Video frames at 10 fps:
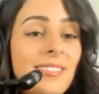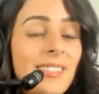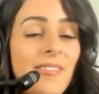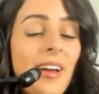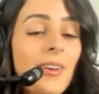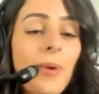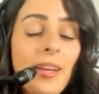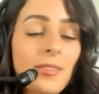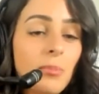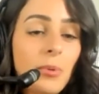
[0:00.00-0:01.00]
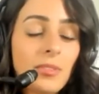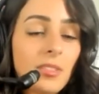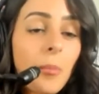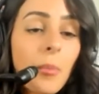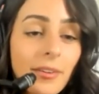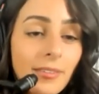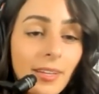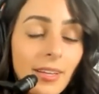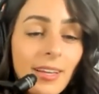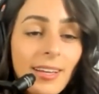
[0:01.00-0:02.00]
to find a way to support someone
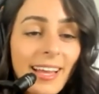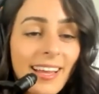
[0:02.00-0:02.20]
Mm-hmm.